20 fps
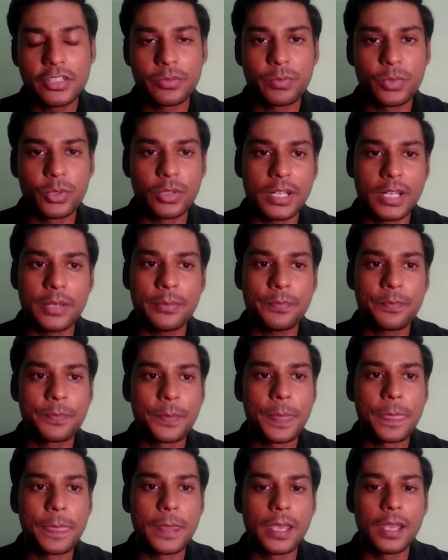leadership program.
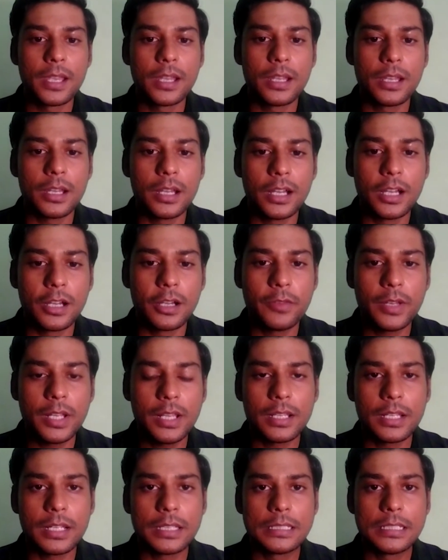
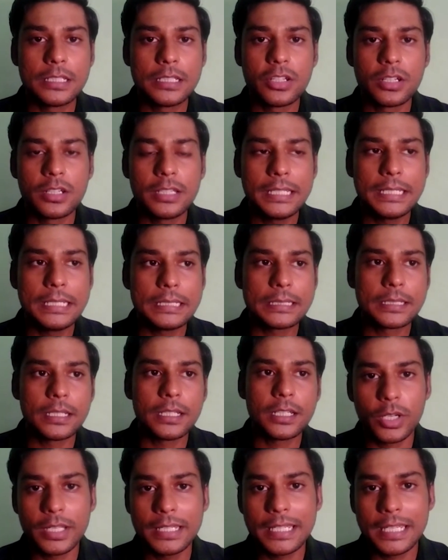Well, the journey
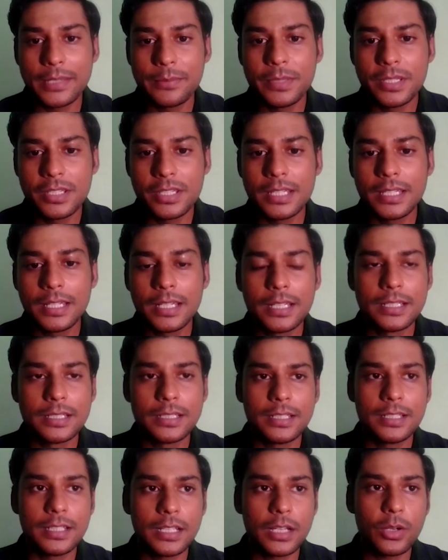joining
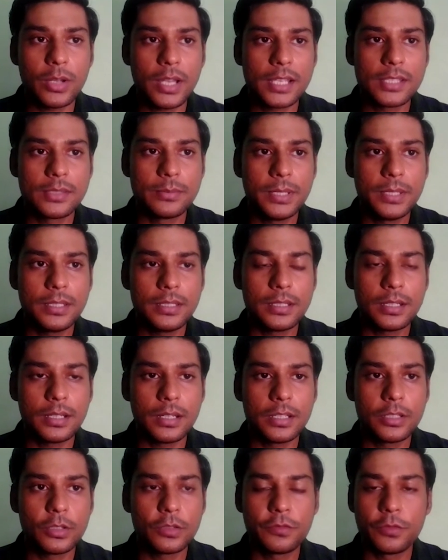APG till now has been
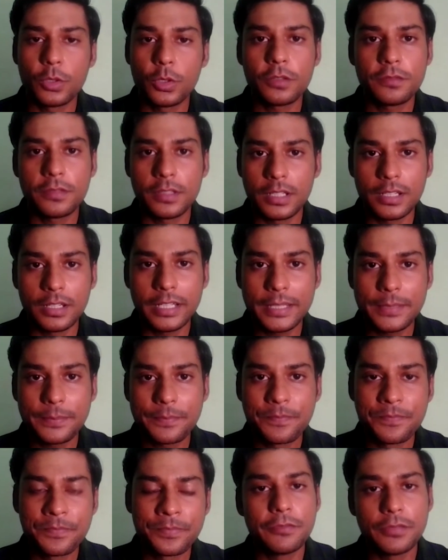full of learning.
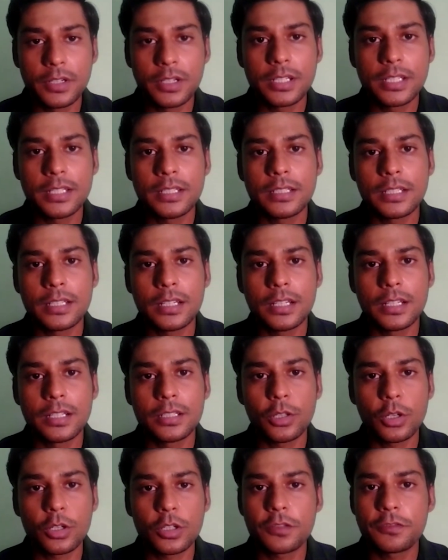I've worked in
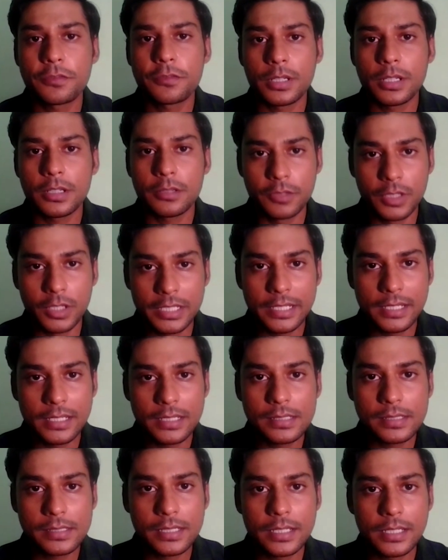a lot of
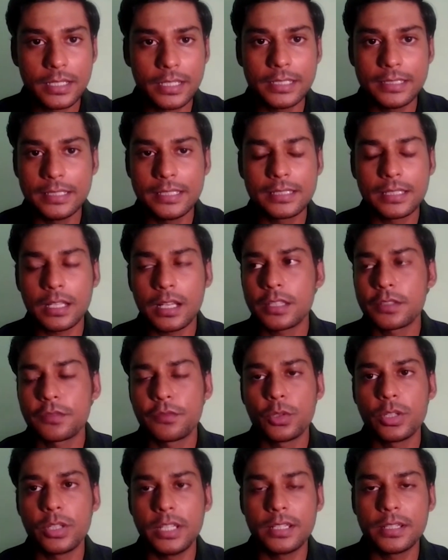verticals in these
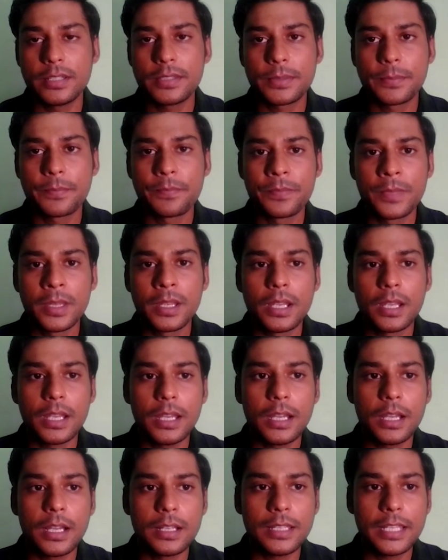last 4 years,
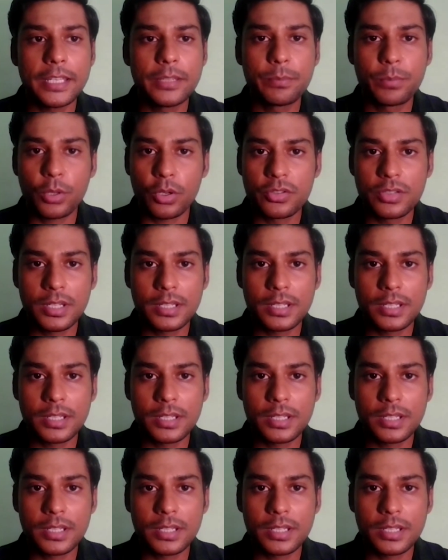like